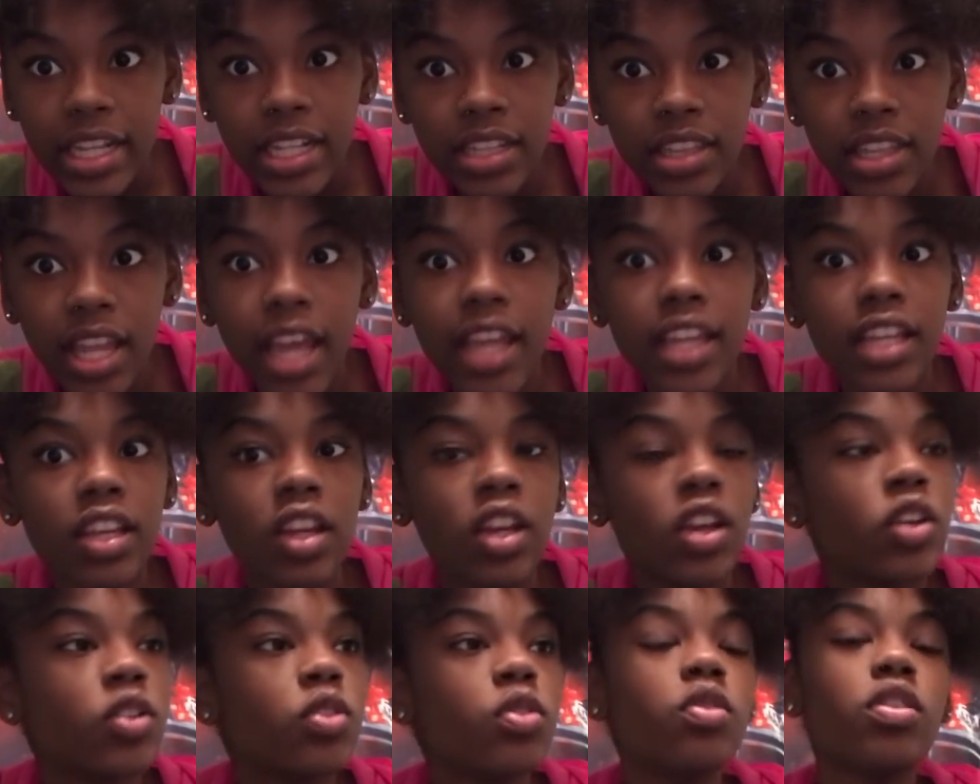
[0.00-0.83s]
Like,
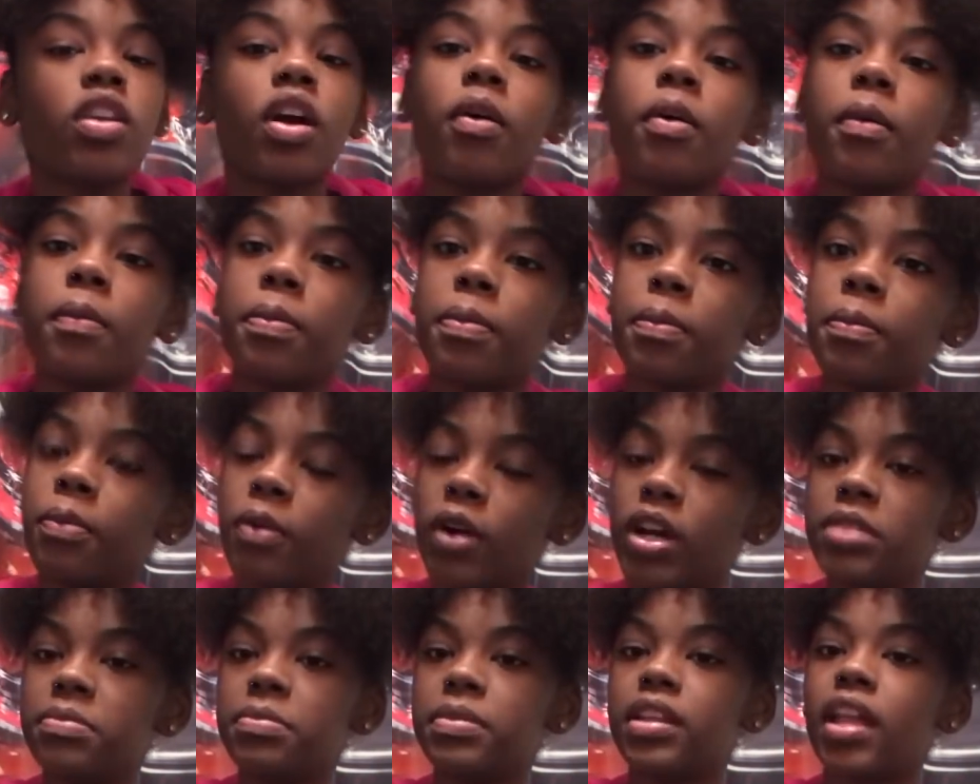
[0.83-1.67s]
you know,
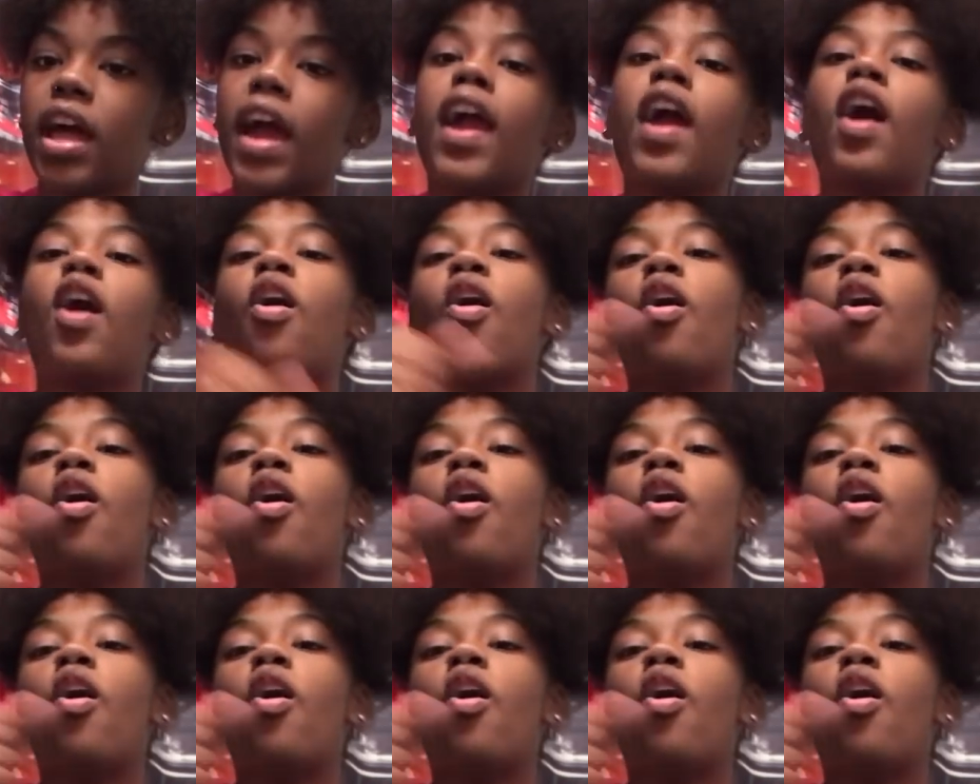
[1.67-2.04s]
boys be like,